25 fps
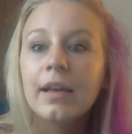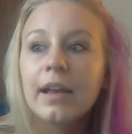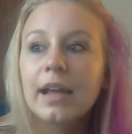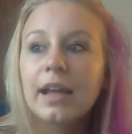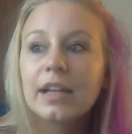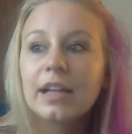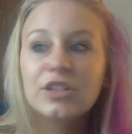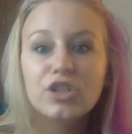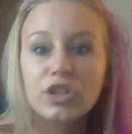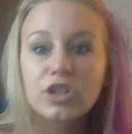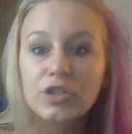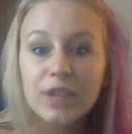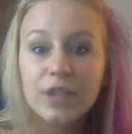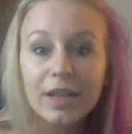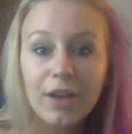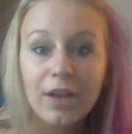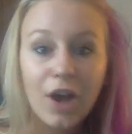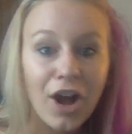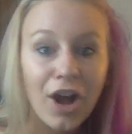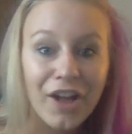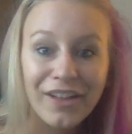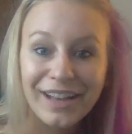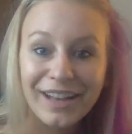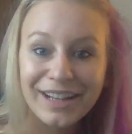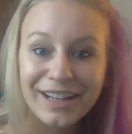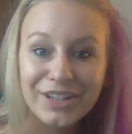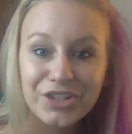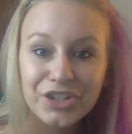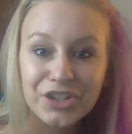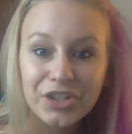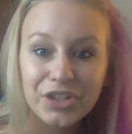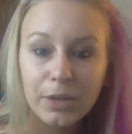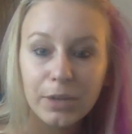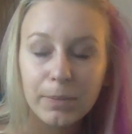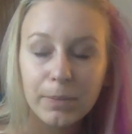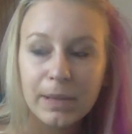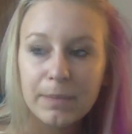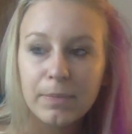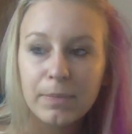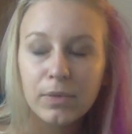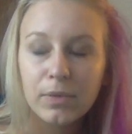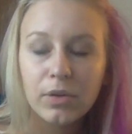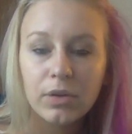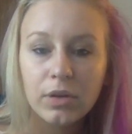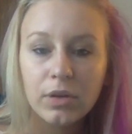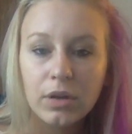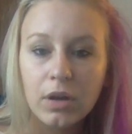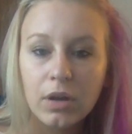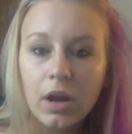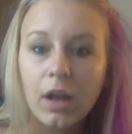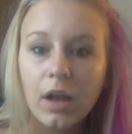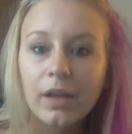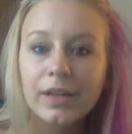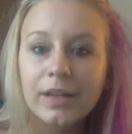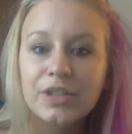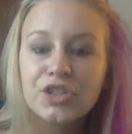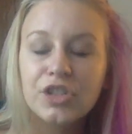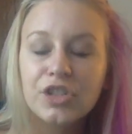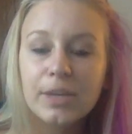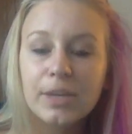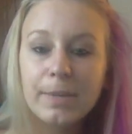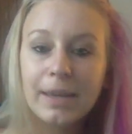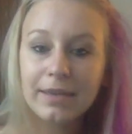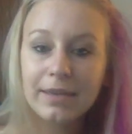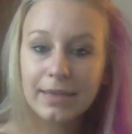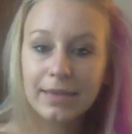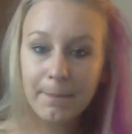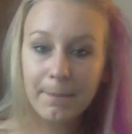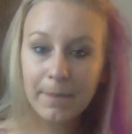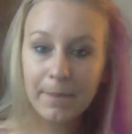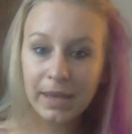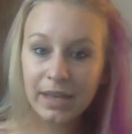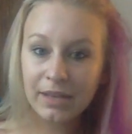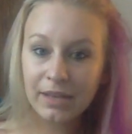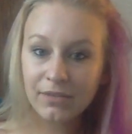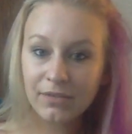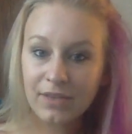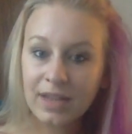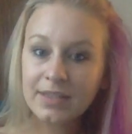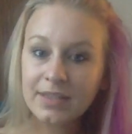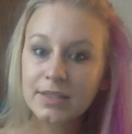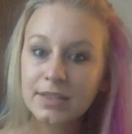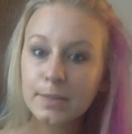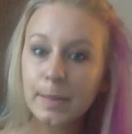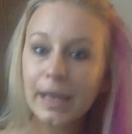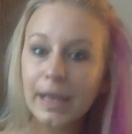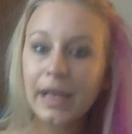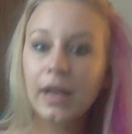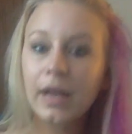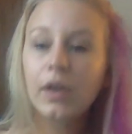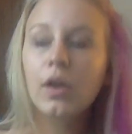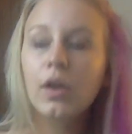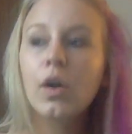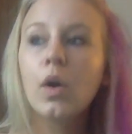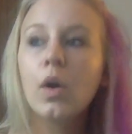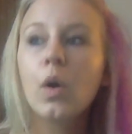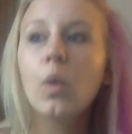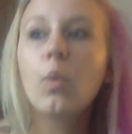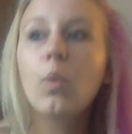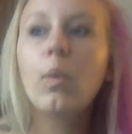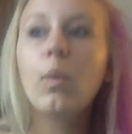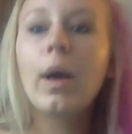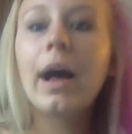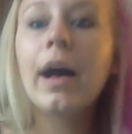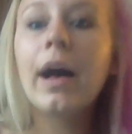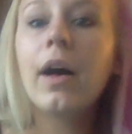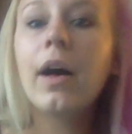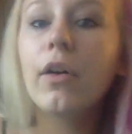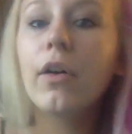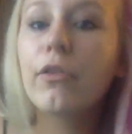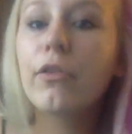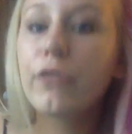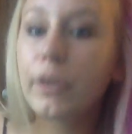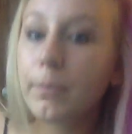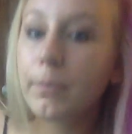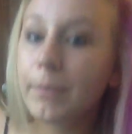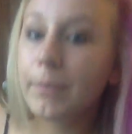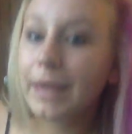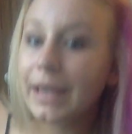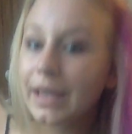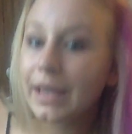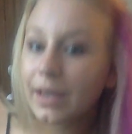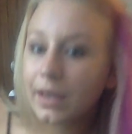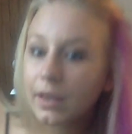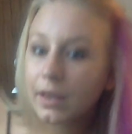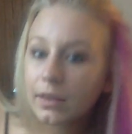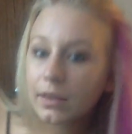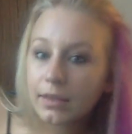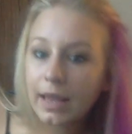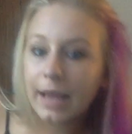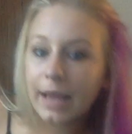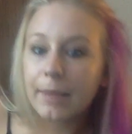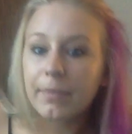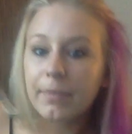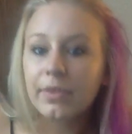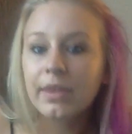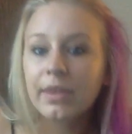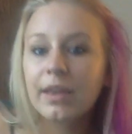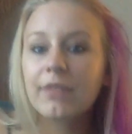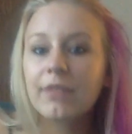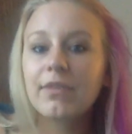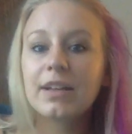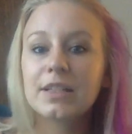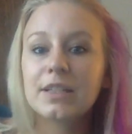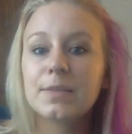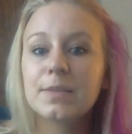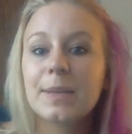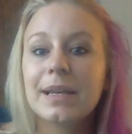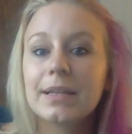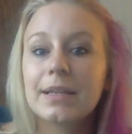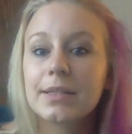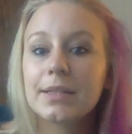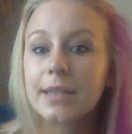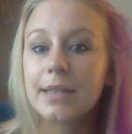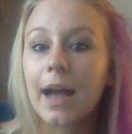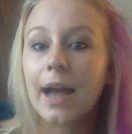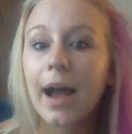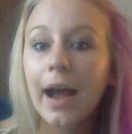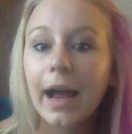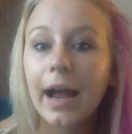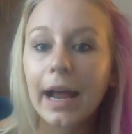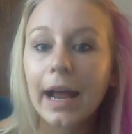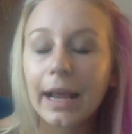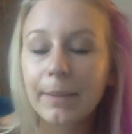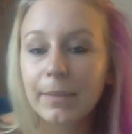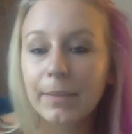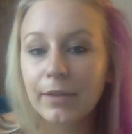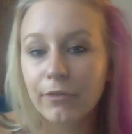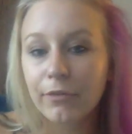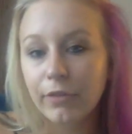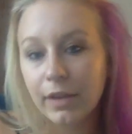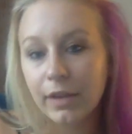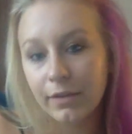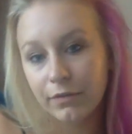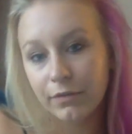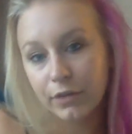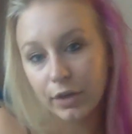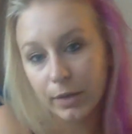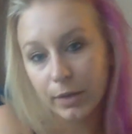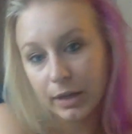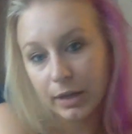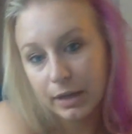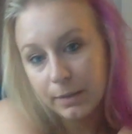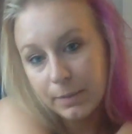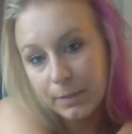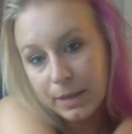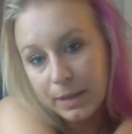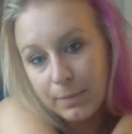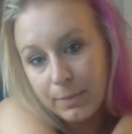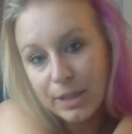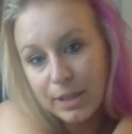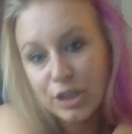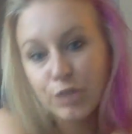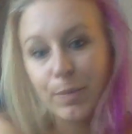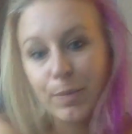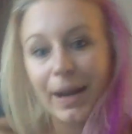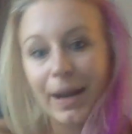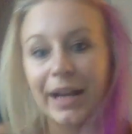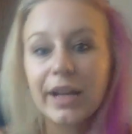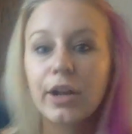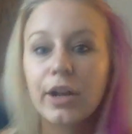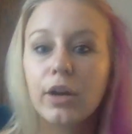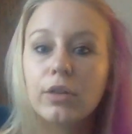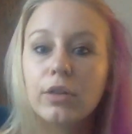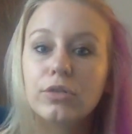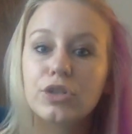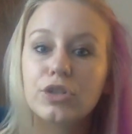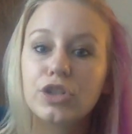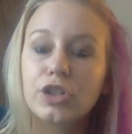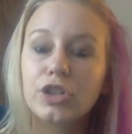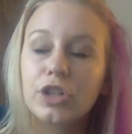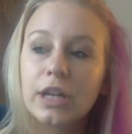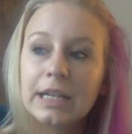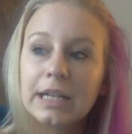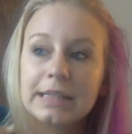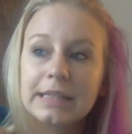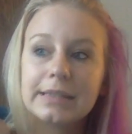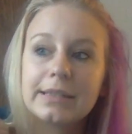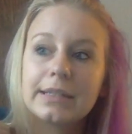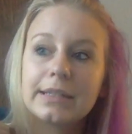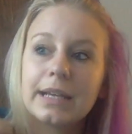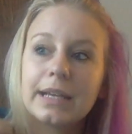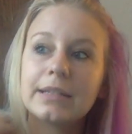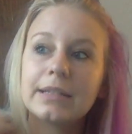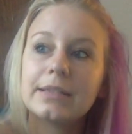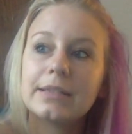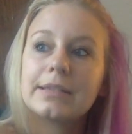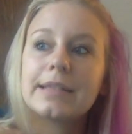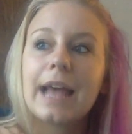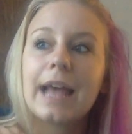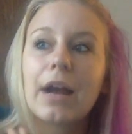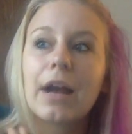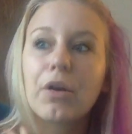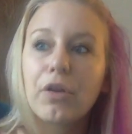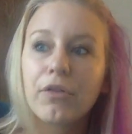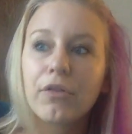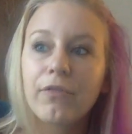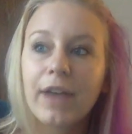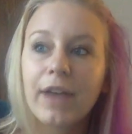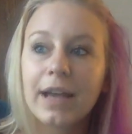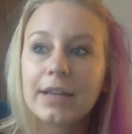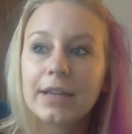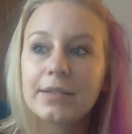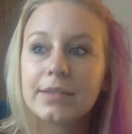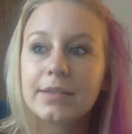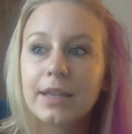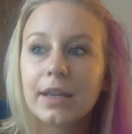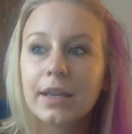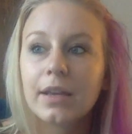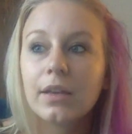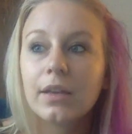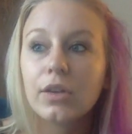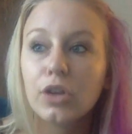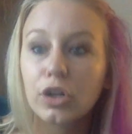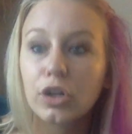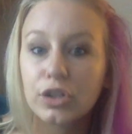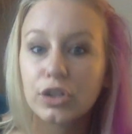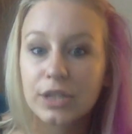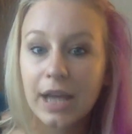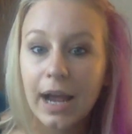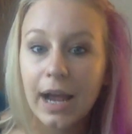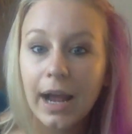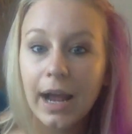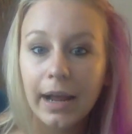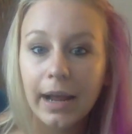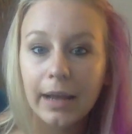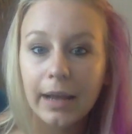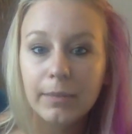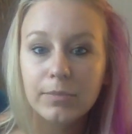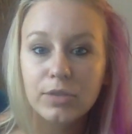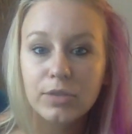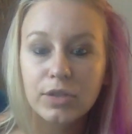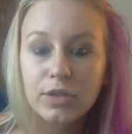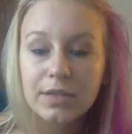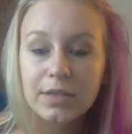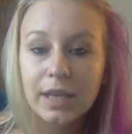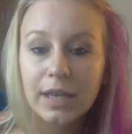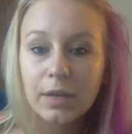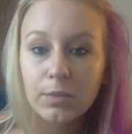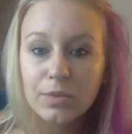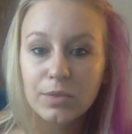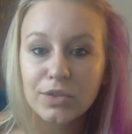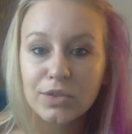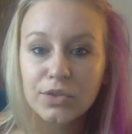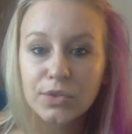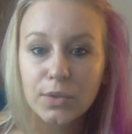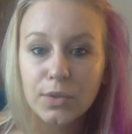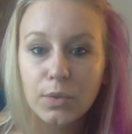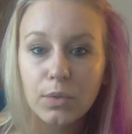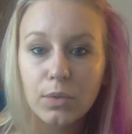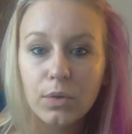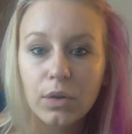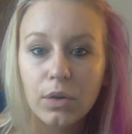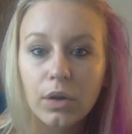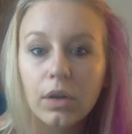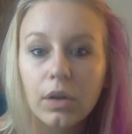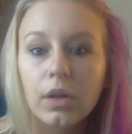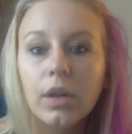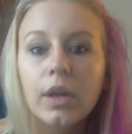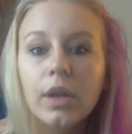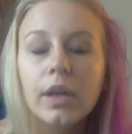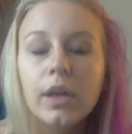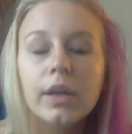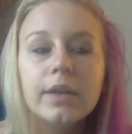It's just like college. People go to college, they make that big investment. Well, for me, like, the investment is time. And if you're going to be a Beachbody coach, it's sacrificing your time, just like with school.